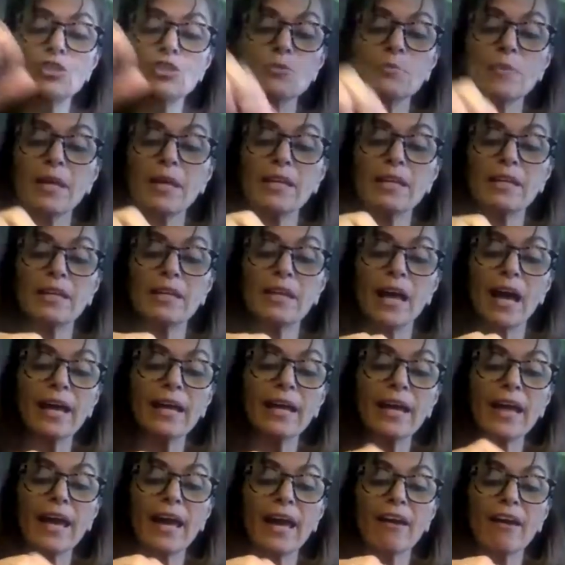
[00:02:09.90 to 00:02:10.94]
may not
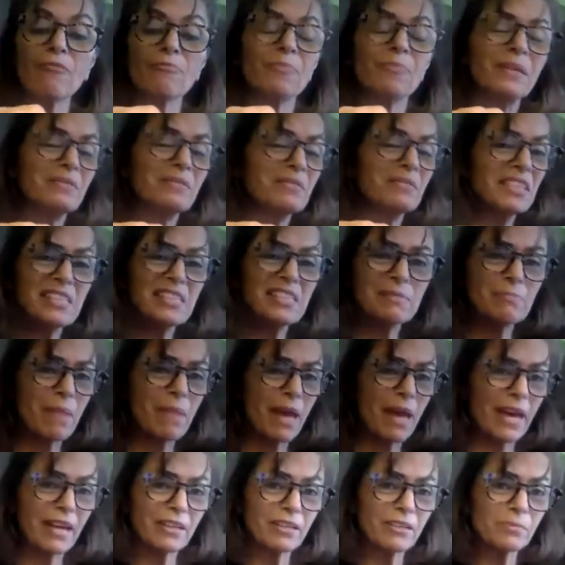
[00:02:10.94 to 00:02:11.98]
have, but it doesn't
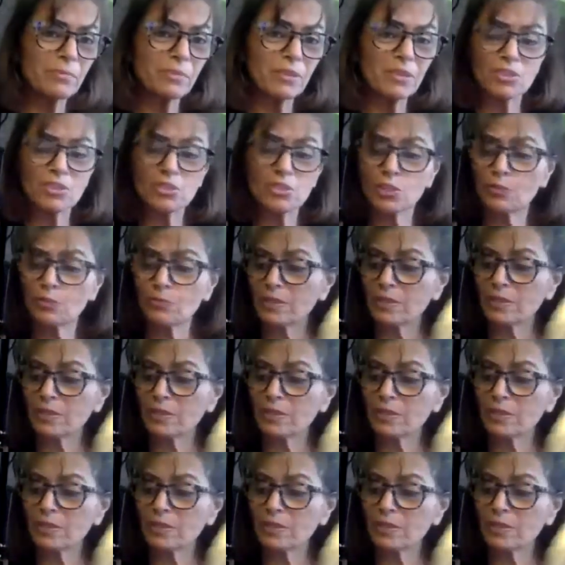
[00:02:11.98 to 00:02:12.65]
matter because you don't really